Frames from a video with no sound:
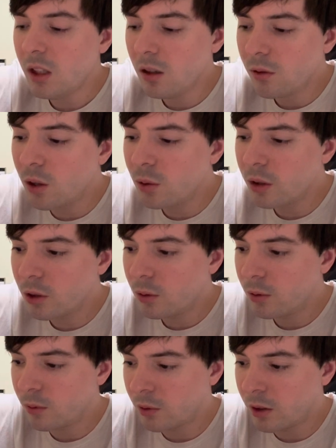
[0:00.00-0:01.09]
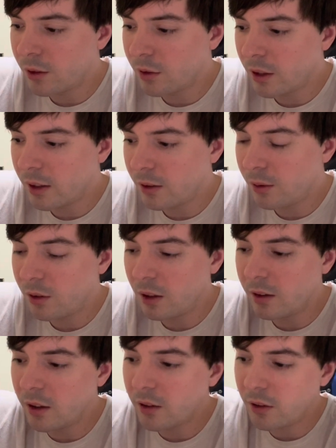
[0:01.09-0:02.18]
logo, whatever that is. It
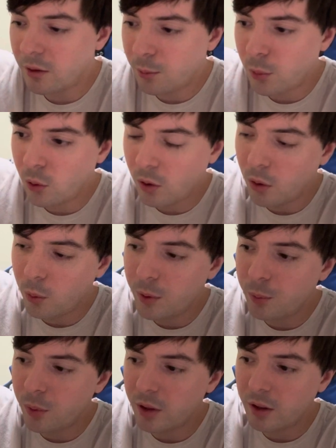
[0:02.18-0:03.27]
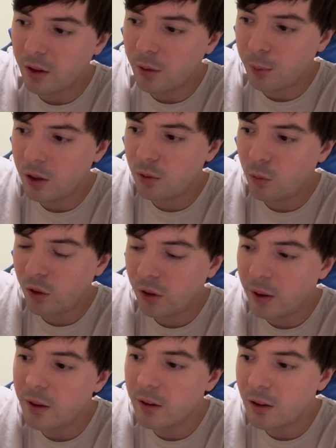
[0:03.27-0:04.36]
doesn't pull open, but the pen was
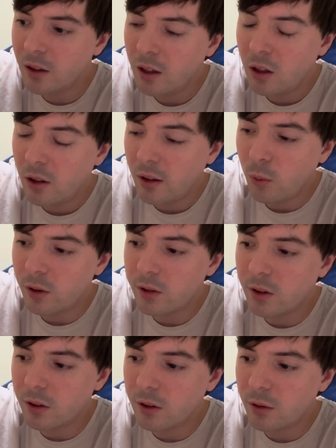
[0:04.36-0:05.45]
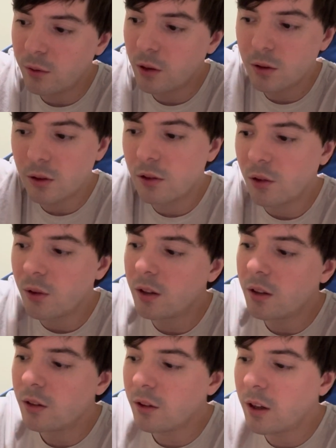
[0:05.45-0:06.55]
here with the converter slit
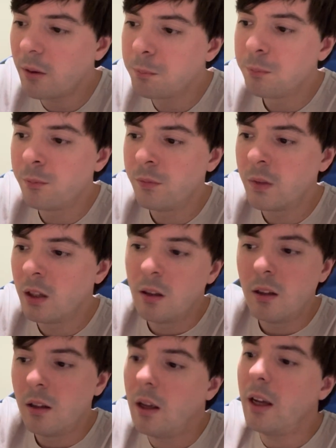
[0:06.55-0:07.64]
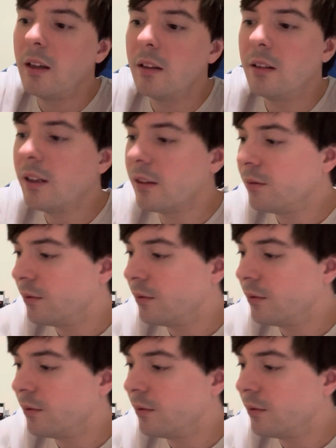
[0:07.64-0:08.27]
under there. And yeah,